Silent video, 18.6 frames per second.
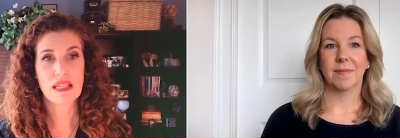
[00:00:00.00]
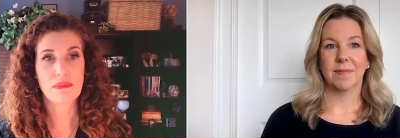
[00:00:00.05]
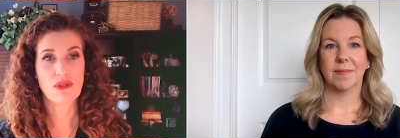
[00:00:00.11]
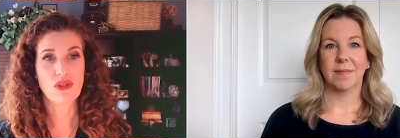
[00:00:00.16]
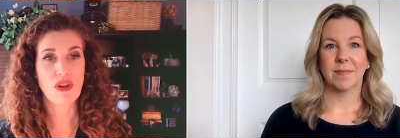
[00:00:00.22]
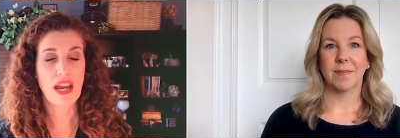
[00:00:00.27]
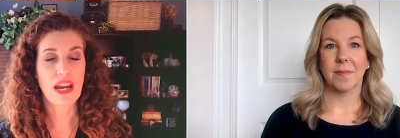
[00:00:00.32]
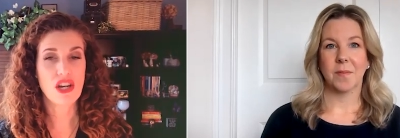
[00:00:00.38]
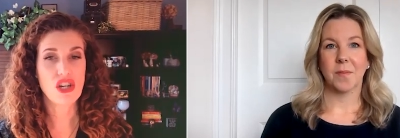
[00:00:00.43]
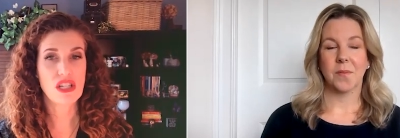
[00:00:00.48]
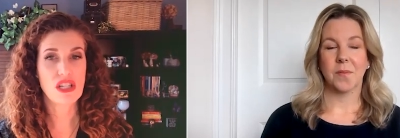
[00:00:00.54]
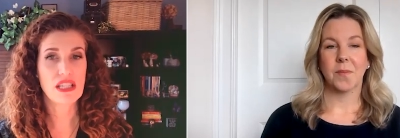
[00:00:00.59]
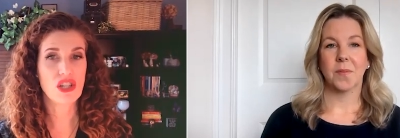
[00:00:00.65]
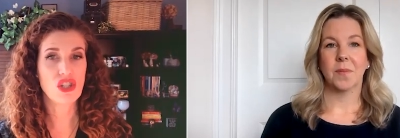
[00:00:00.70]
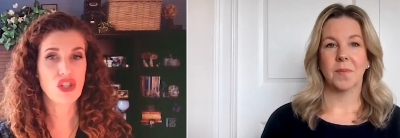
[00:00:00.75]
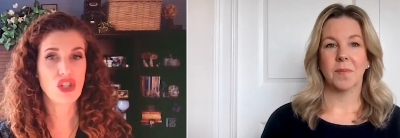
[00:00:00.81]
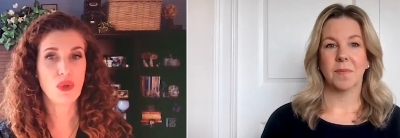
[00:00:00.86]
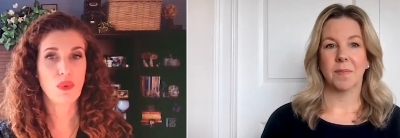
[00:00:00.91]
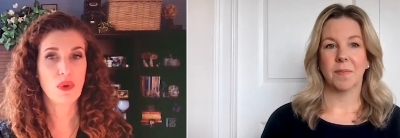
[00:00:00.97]
Speaker 1: some strategies
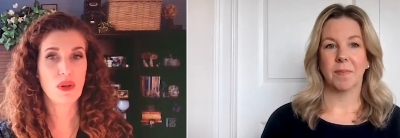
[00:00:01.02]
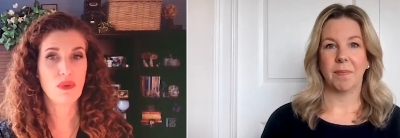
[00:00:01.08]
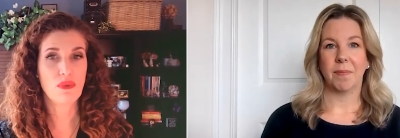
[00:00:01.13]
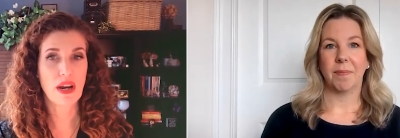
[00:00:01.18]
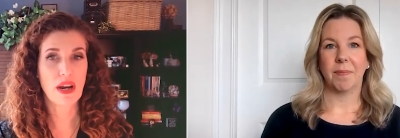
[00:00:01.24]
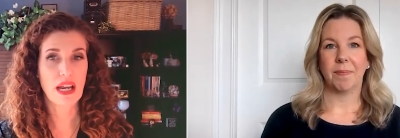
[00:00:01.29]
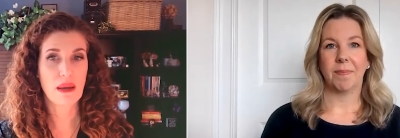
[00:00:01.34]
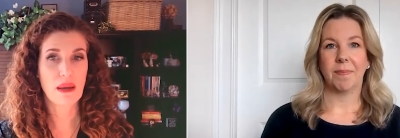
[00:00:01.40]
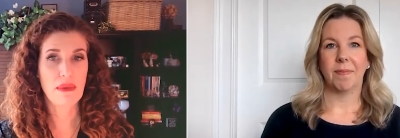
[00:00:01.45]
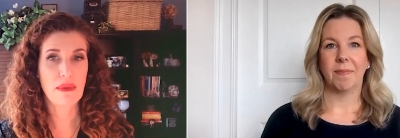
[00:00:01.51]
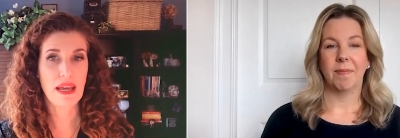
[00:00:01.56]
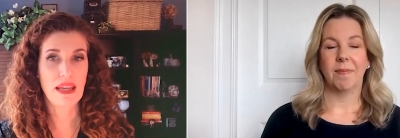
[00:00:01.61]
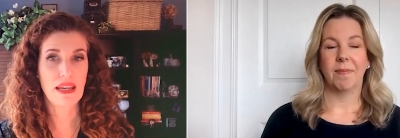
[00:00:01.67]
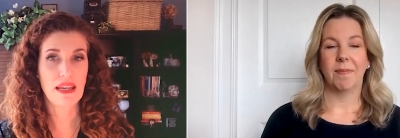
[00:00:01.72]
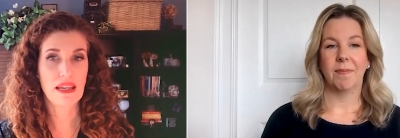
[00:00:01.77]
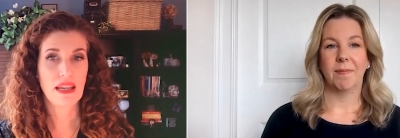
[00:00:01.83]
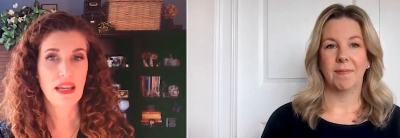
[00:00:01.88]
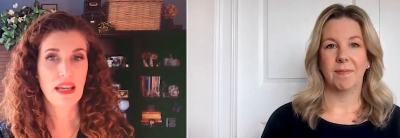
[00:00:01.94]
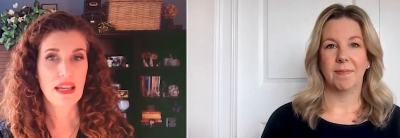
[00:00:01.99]
that you would
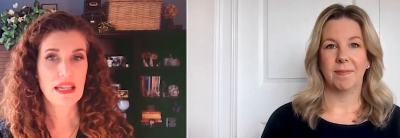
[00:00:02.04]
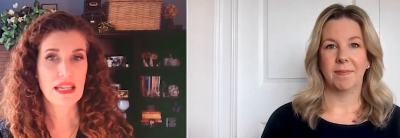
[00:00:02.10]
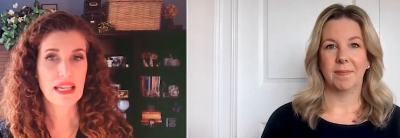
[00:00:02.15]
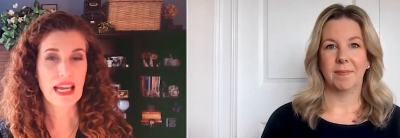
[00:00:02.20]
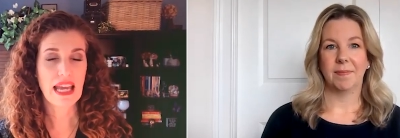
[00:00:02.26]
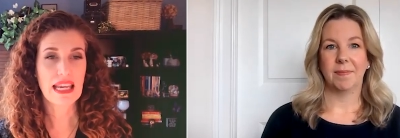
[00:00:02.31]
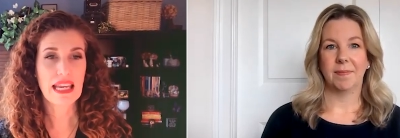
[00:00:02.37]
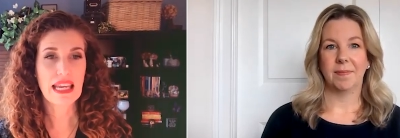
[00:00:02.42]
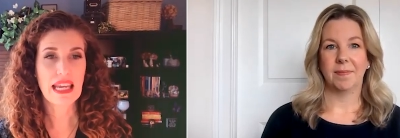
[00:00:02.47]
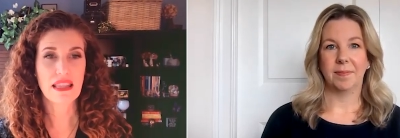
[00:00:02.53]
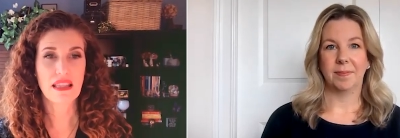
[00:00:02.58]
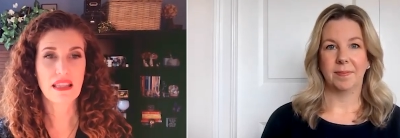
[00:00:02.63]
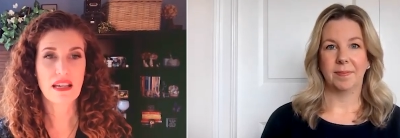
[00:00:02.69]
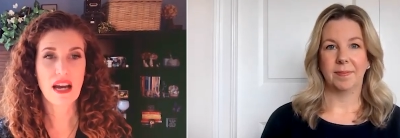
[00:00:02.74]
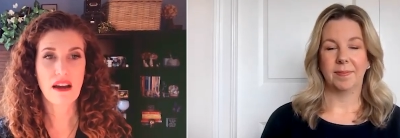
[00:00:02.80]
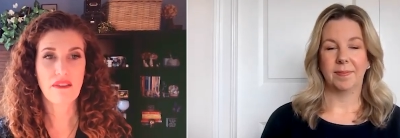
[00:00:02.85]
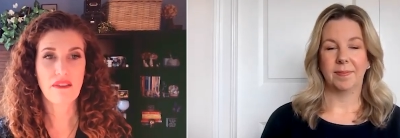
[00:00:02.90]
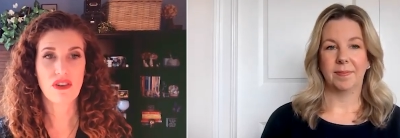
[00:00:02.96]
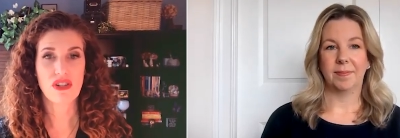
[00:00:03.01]
recommend to kind of get the
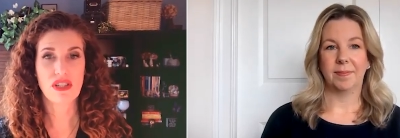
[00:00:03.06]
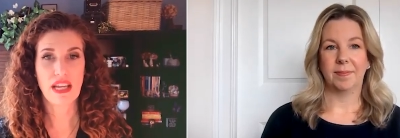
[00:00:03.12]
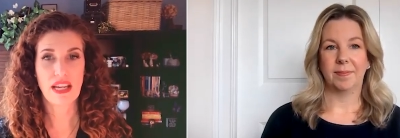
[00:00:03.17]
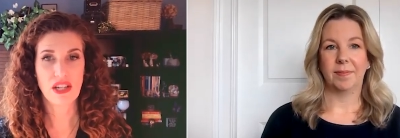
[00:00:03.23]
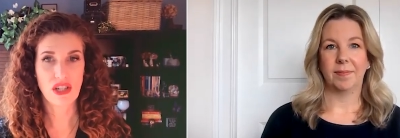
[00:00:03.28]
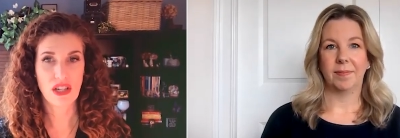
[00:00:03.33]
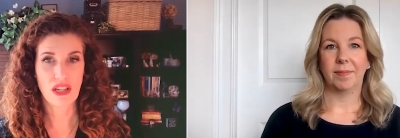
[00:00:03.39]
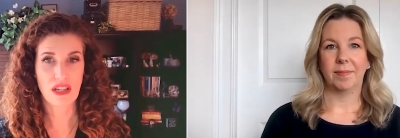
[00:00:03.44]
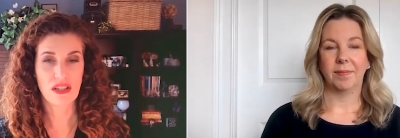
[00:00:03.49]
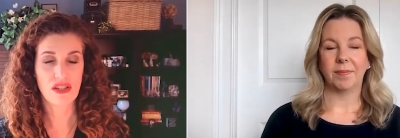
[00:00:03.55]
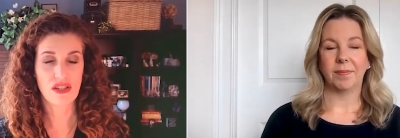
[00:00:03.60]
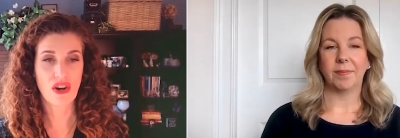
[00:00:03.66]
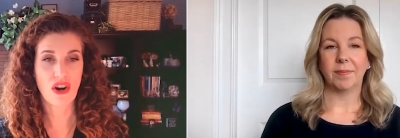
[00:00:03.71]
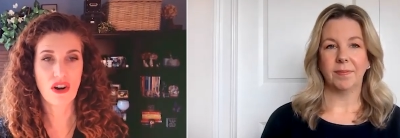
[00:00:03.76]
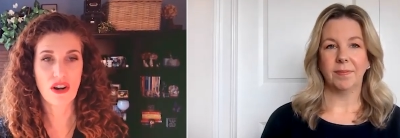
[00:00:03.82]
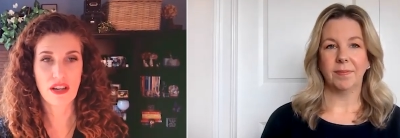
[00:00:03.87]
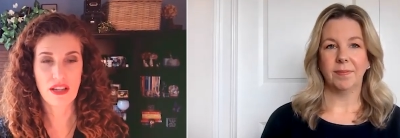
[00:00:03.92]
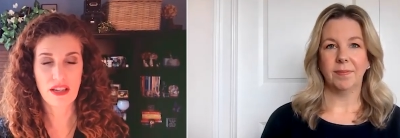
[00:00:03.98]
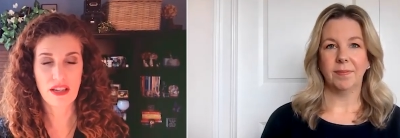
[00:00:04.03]
conversation
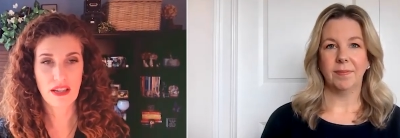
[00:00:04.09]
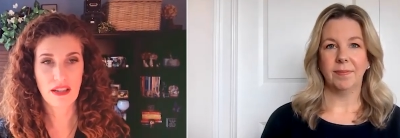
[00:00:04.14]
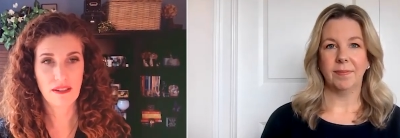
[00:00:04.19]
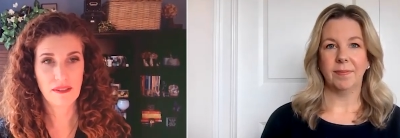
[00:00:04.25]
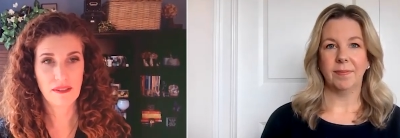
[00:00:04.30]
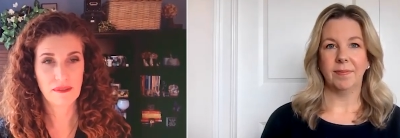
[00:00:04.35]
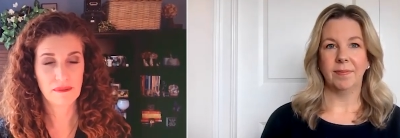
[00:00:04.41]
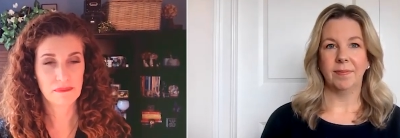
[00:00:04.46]
started?